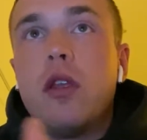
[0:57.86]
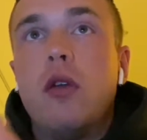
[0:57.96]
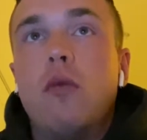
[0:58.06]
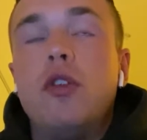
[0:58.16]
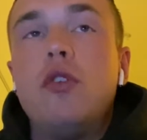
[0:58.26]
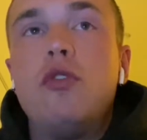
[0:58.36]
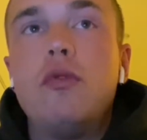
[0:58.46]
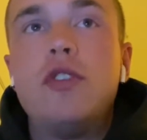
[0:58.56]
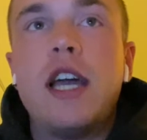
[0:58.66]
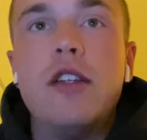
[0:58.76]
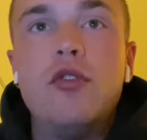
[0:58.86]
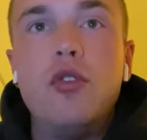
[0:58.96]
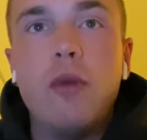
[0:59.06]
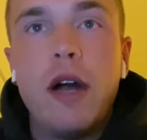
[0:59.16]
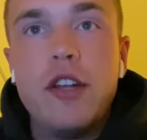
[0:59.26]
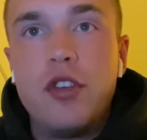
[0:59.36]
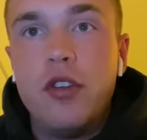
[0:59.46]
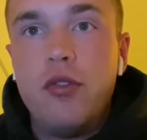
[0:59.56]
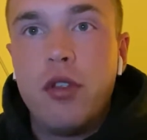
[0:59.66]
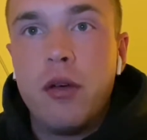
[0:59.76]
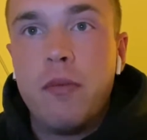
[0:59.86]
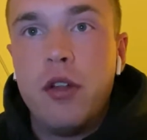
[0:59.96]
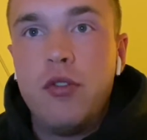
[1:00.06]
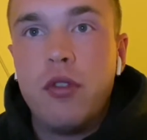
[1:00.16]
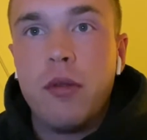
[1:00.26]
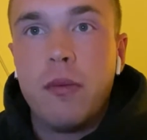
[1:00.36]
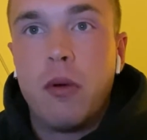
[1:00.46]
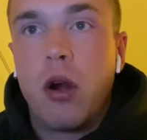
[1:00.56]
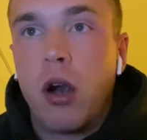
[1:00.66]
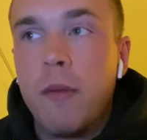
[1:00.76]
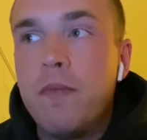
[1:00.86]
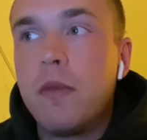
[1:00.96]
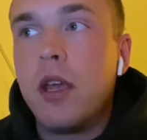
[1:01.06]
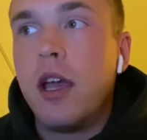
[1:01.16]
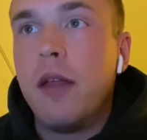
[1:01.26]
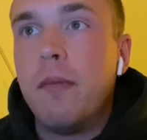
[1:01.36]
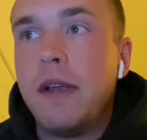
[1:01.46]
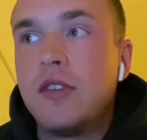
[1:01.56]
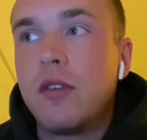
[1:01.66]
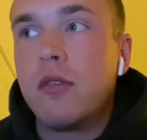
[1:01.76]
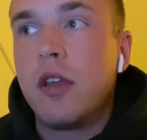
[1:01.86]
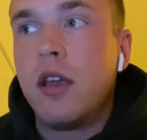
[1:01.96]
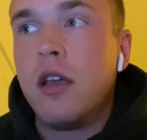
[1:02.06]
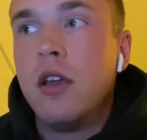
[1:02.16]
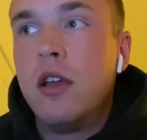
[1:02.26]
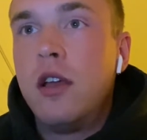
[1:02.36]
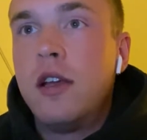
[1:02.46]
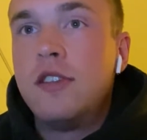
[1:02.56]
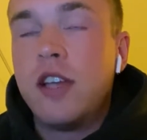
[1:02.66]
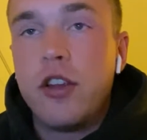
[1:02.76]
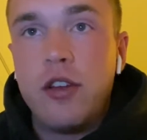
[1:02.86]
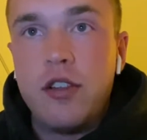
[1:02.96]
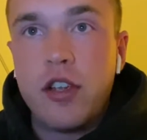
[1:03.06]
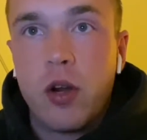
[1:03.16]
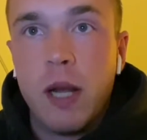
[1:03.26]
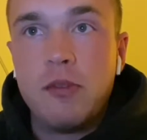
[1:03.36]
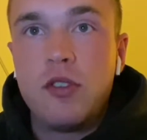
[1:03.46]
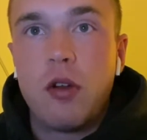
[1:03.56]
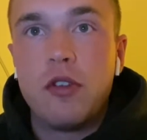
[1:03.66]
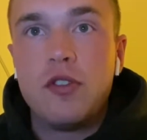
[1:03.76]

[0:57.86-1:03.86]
when you do tend to wedge into the bar and basically set your hips, there's